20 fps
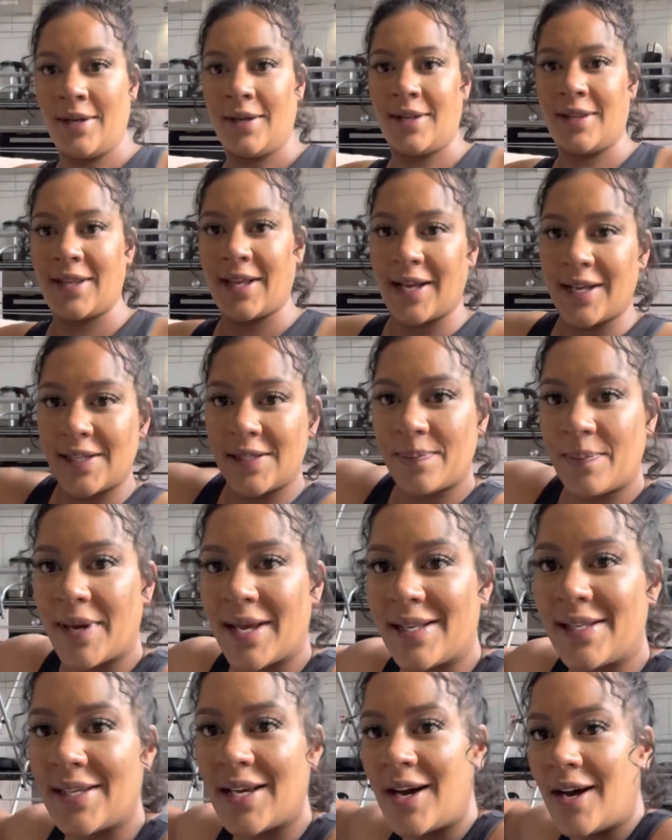That's
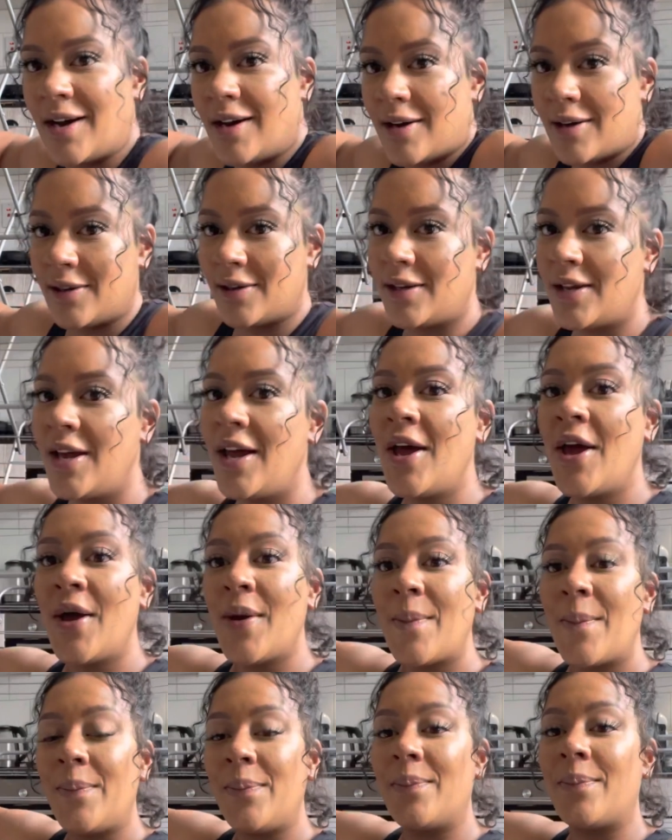better.
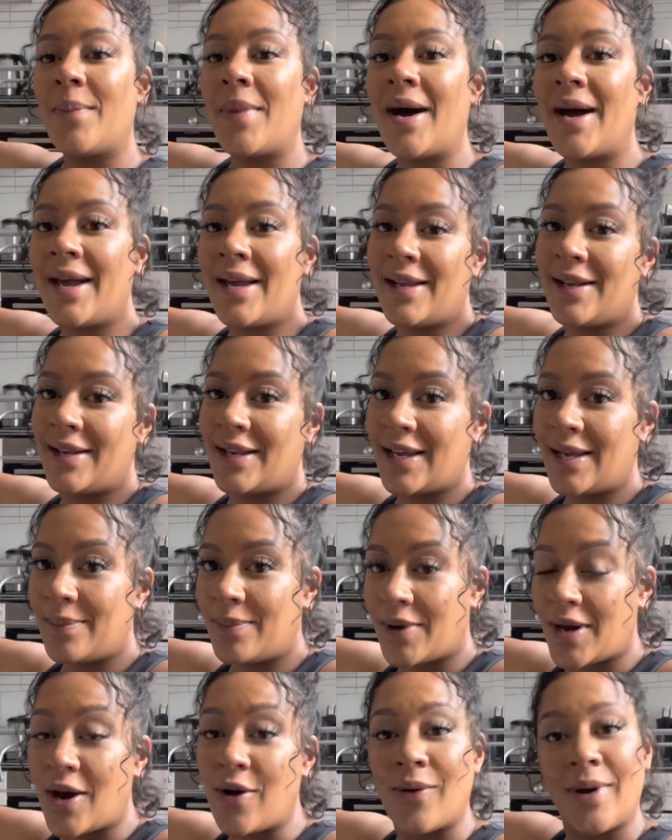My
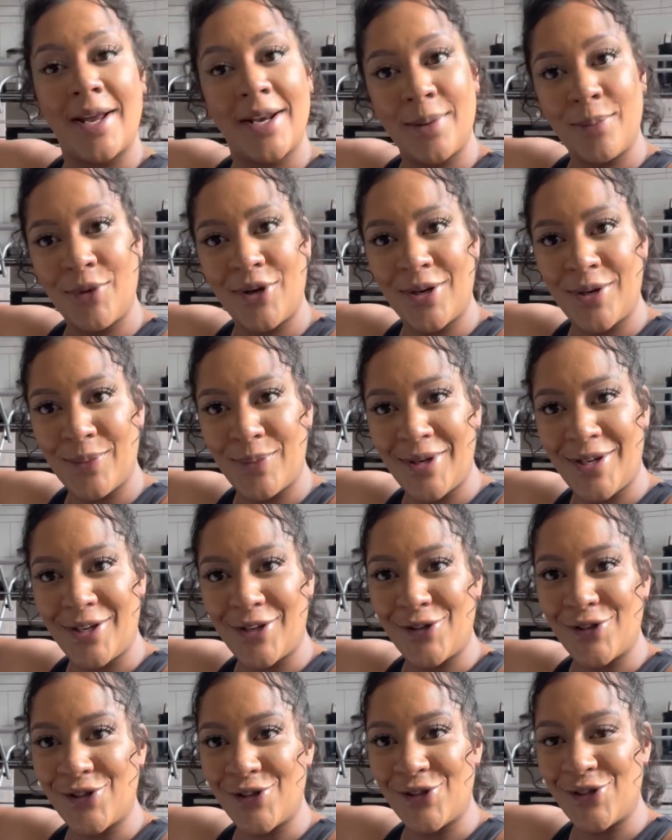labor. Oh, and I'm gonna be
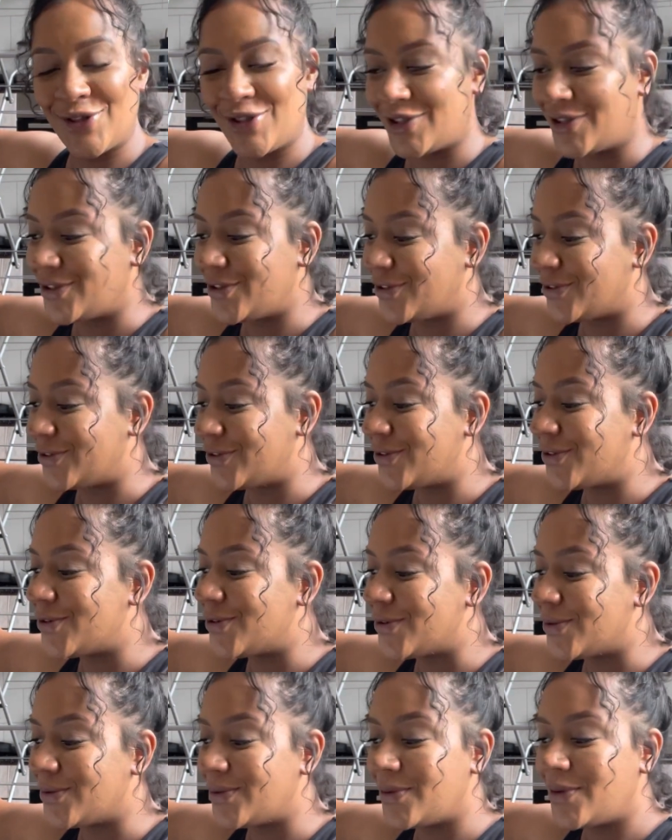introducing you
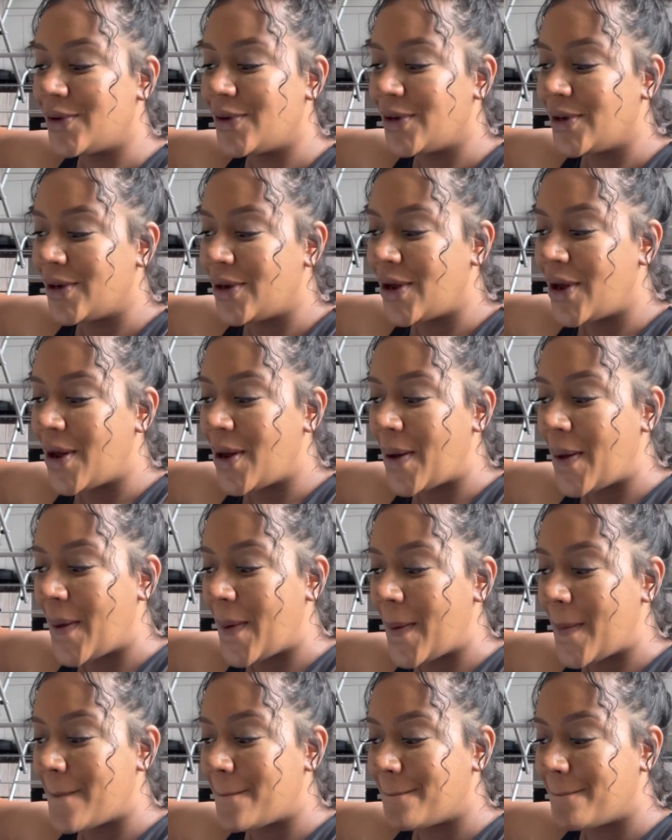to
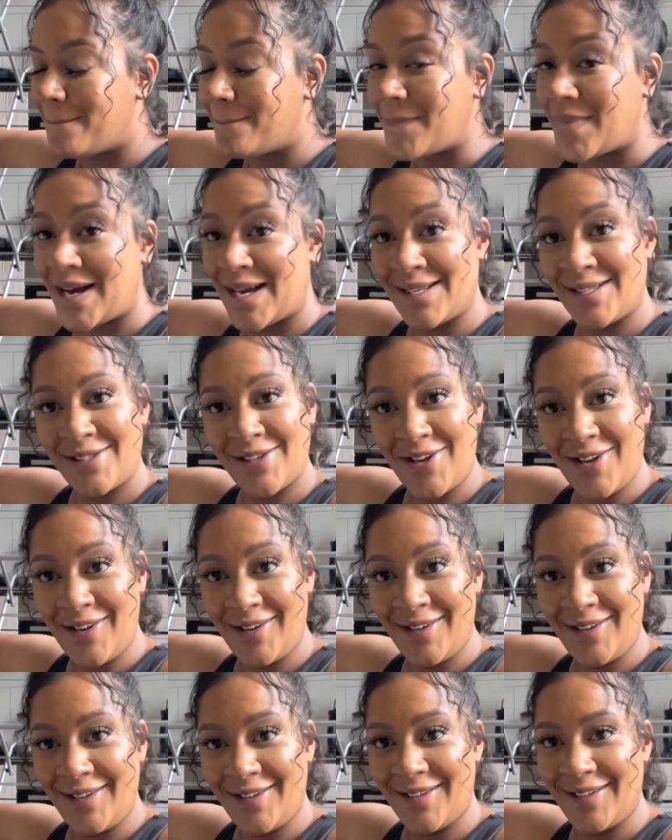my
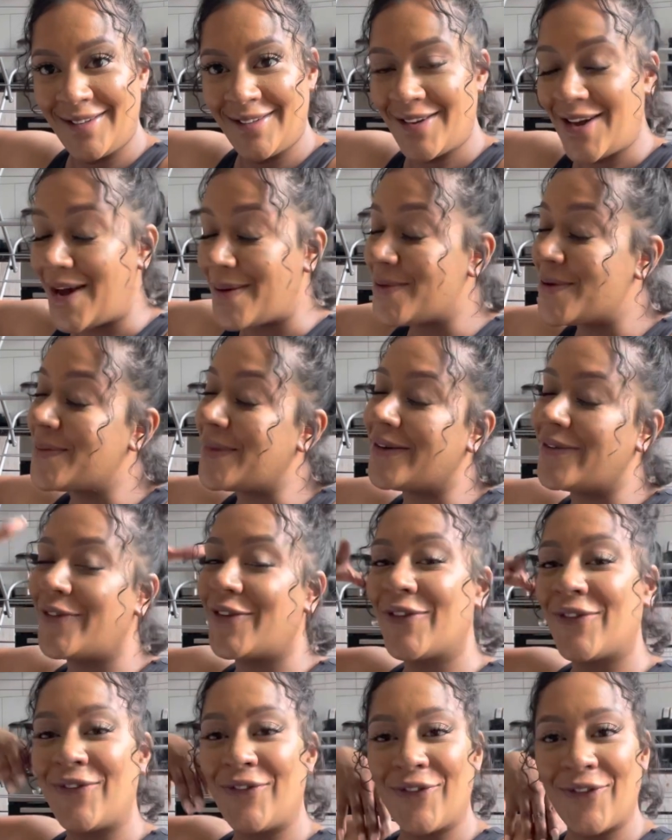son. I'm a mother
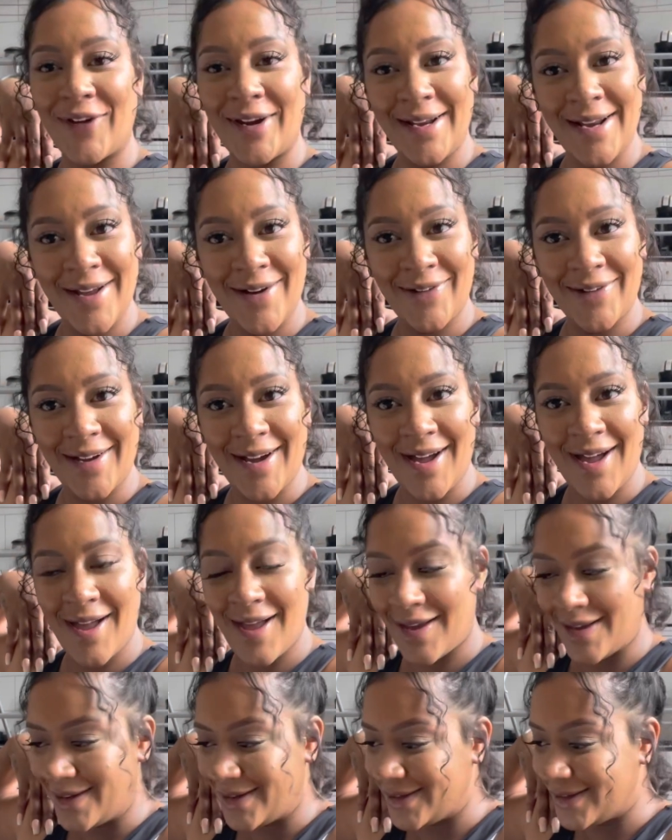of 3 now,
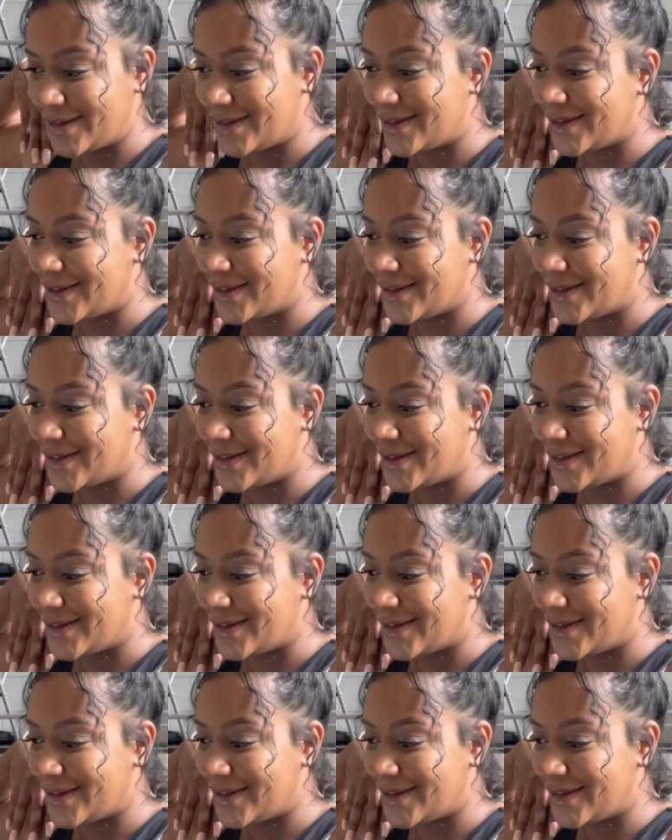guys.